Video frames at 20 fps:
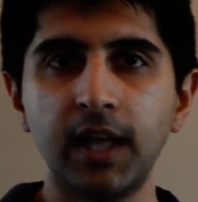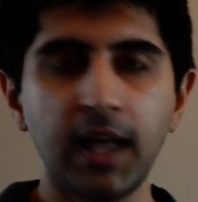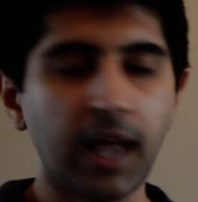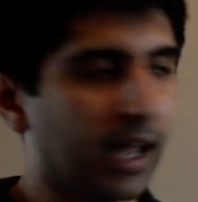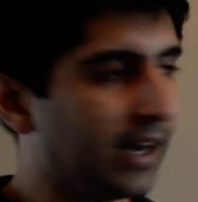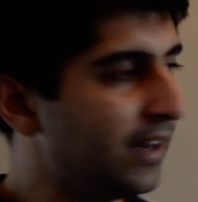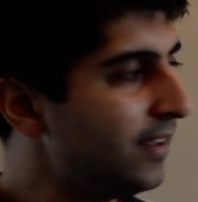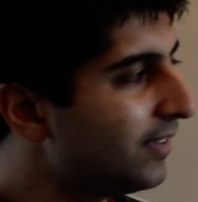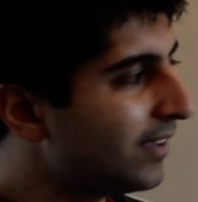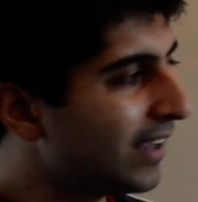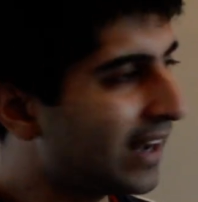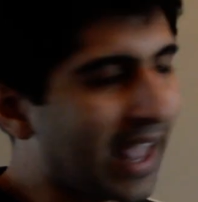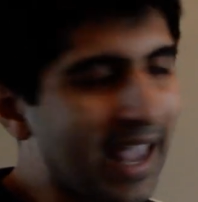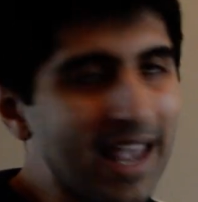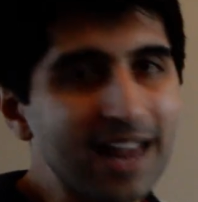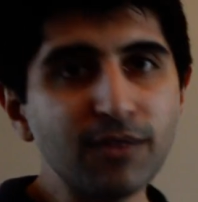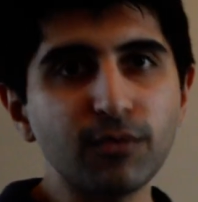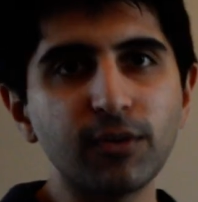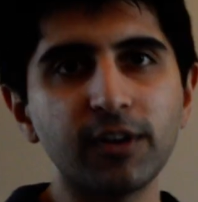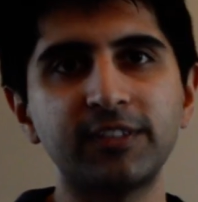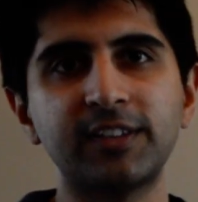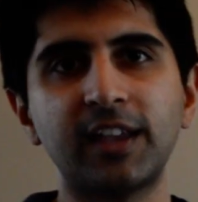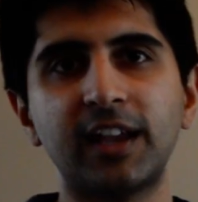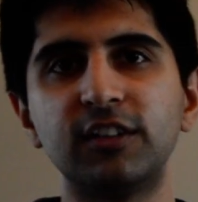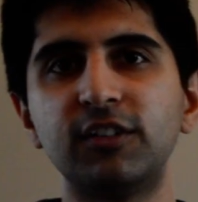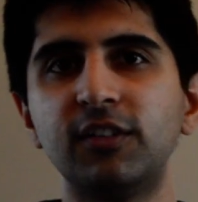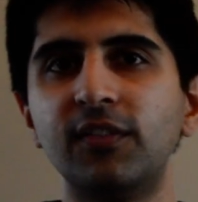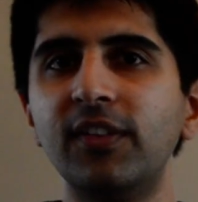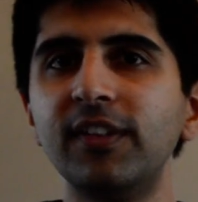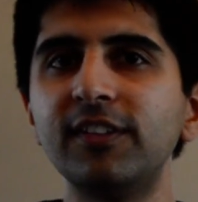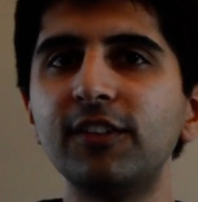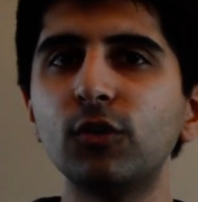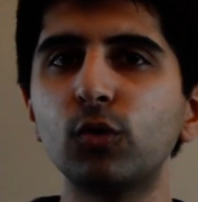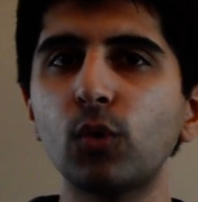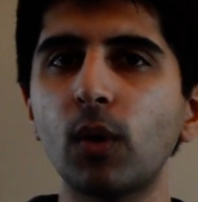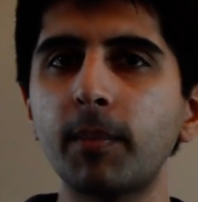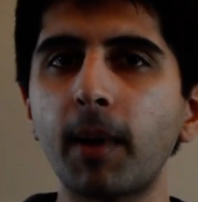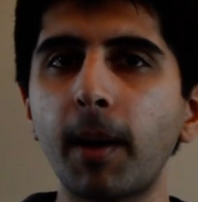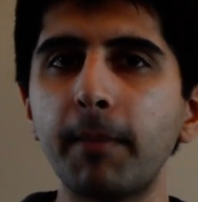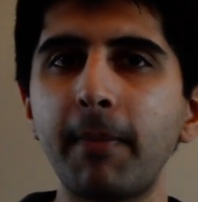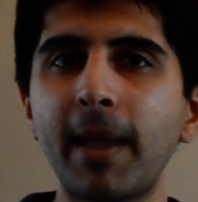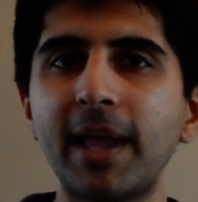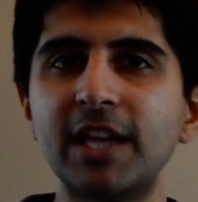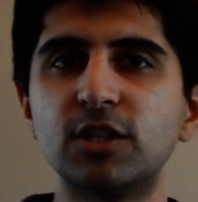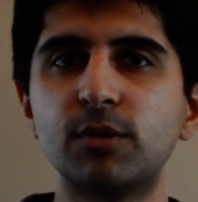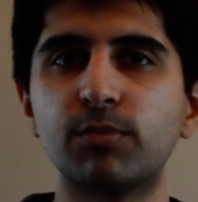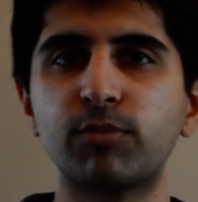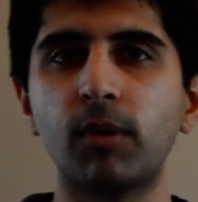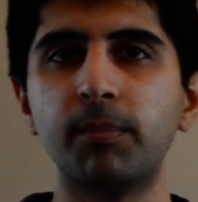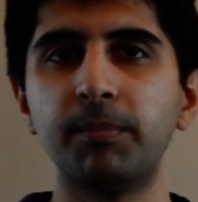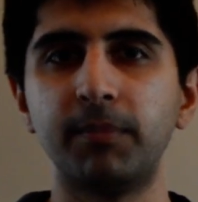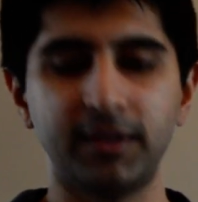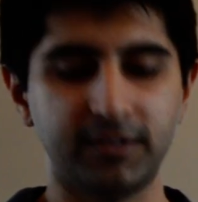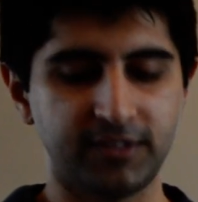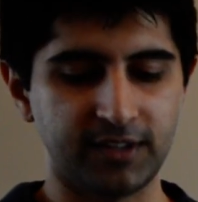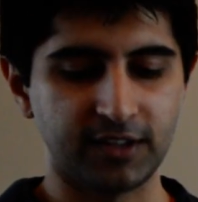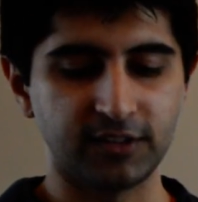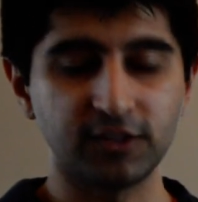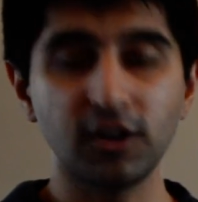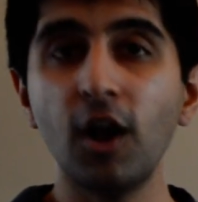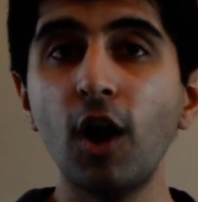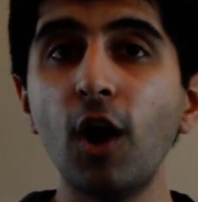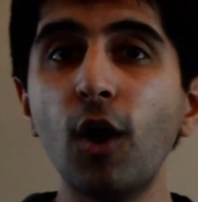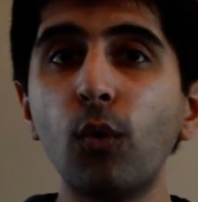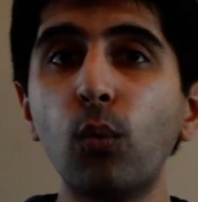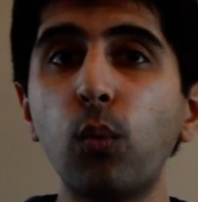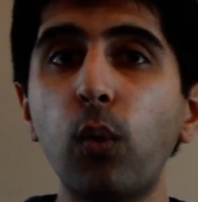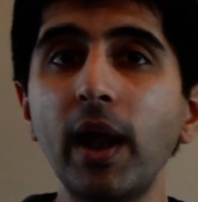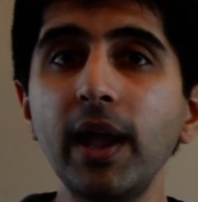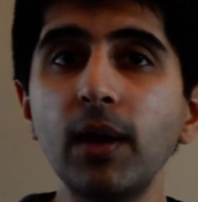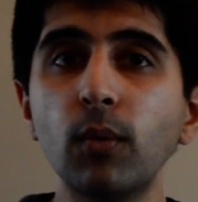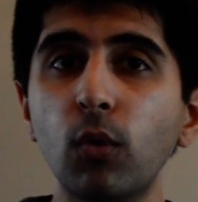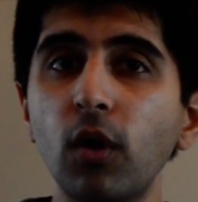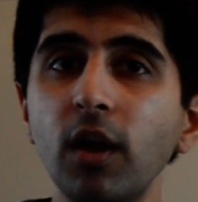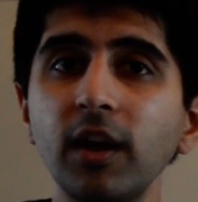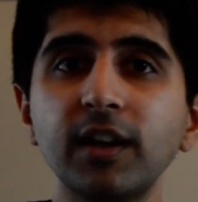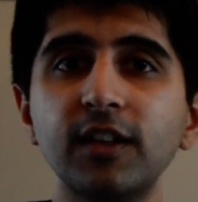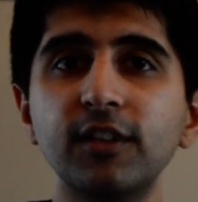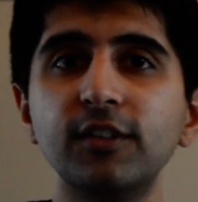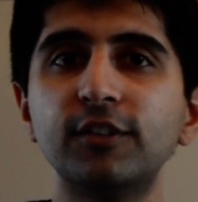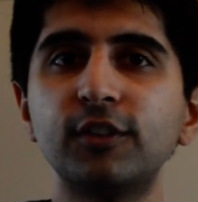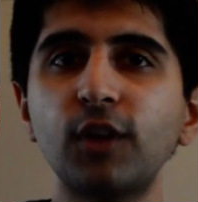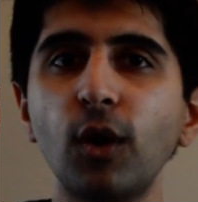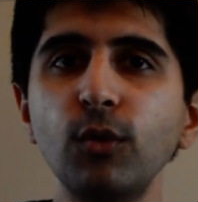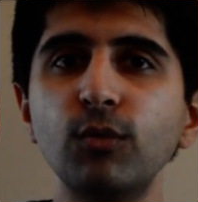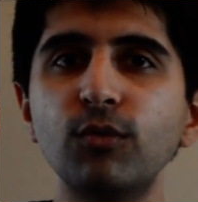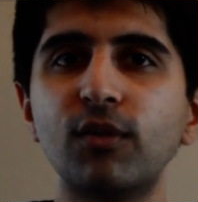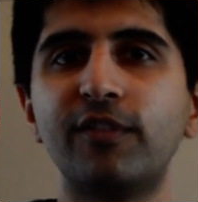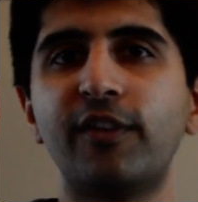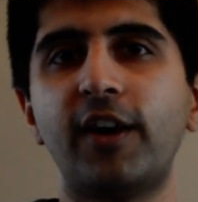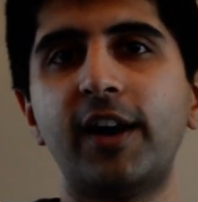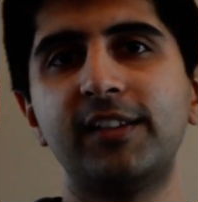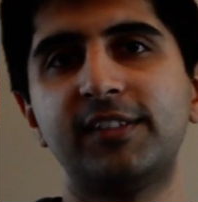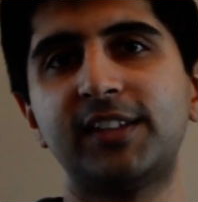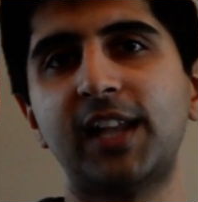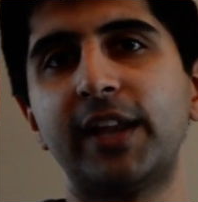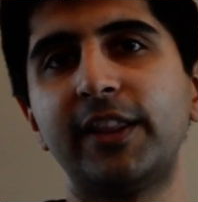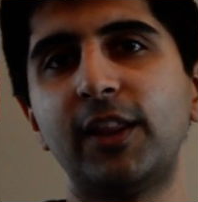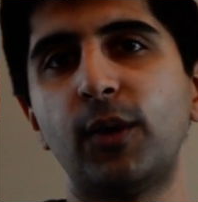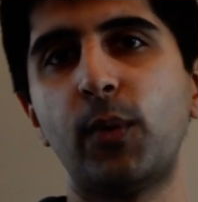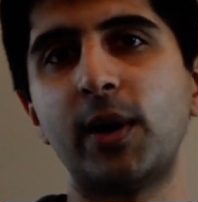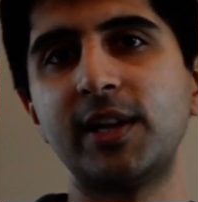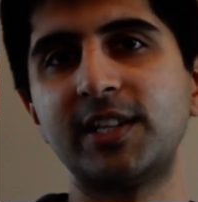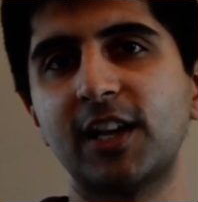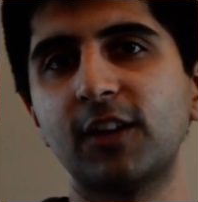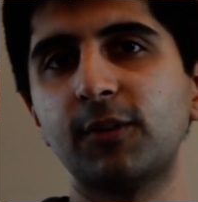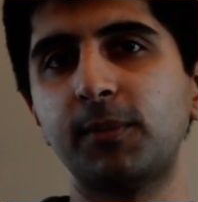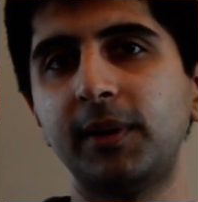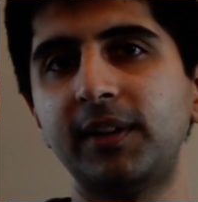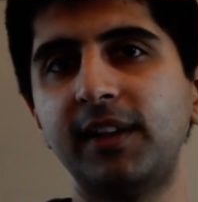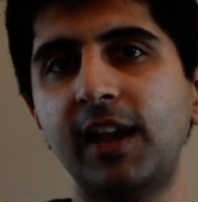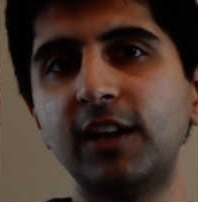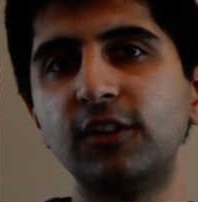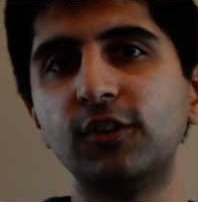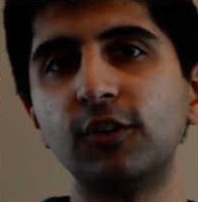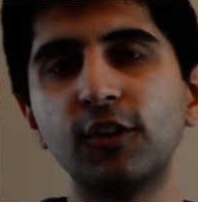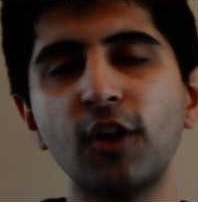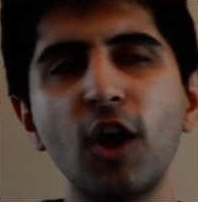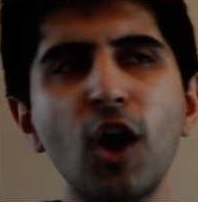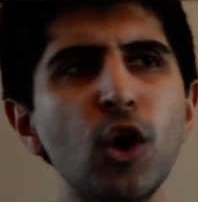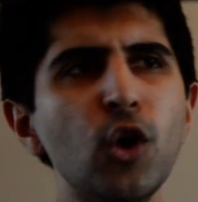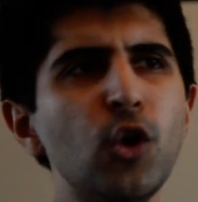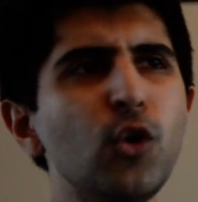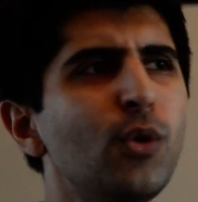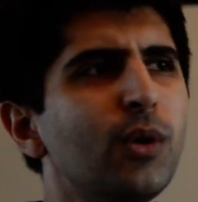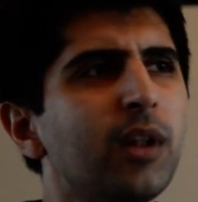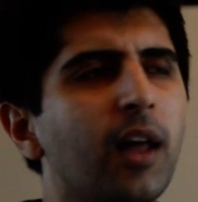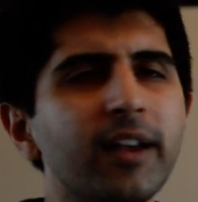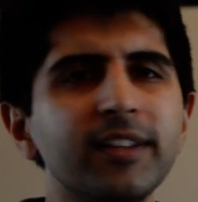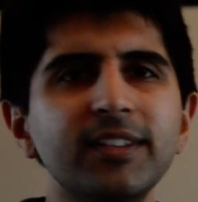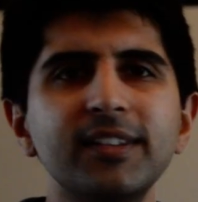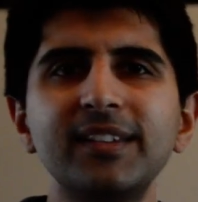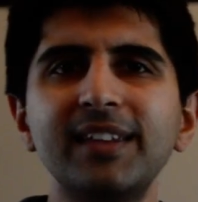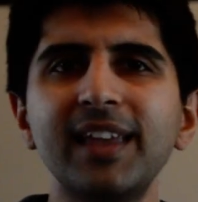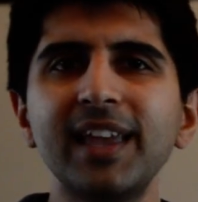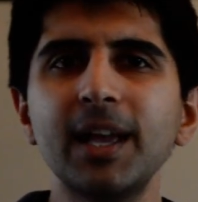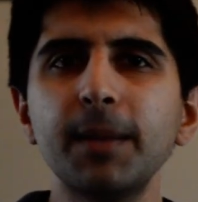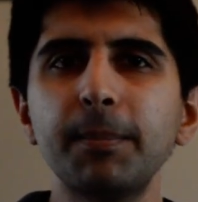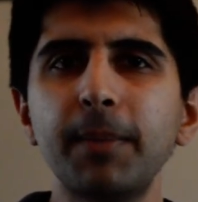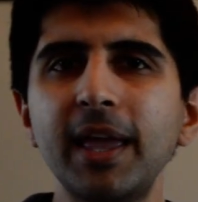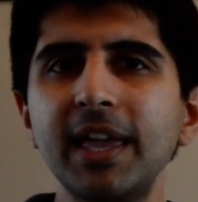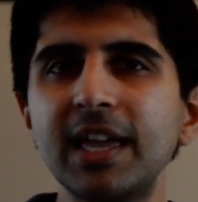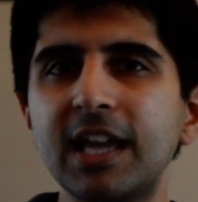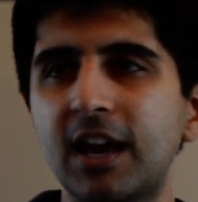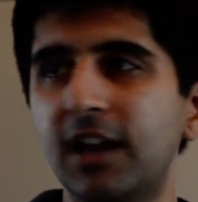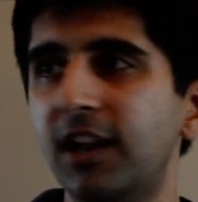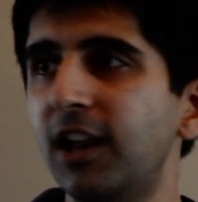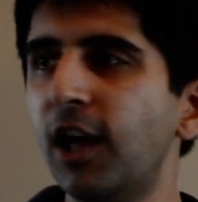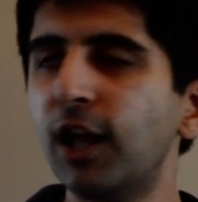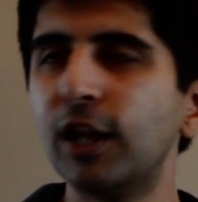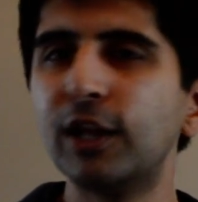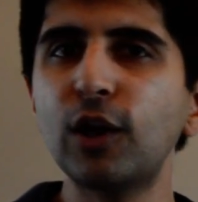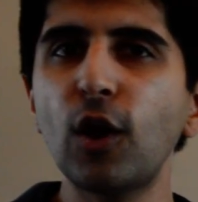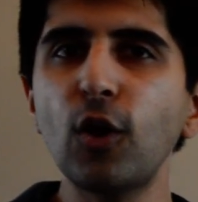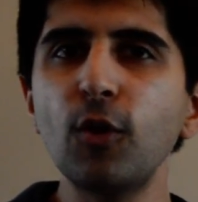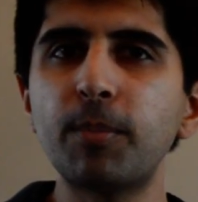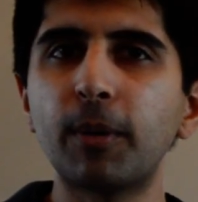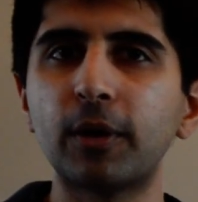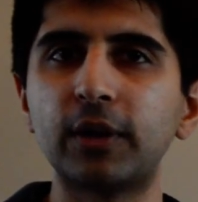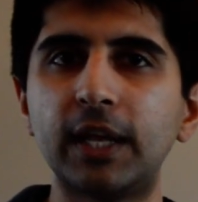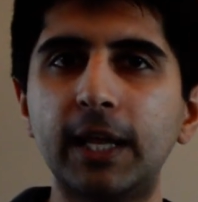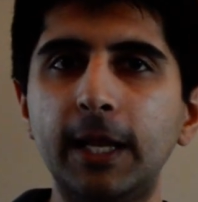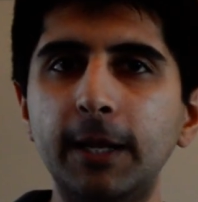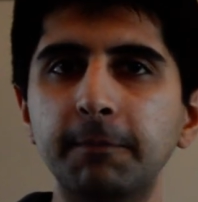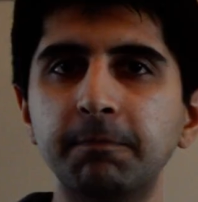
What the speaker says: And he said in recession, this is where my major problem exists. Workers don't revise down their wage expectations. Who likes to take a pay cut? Nobody.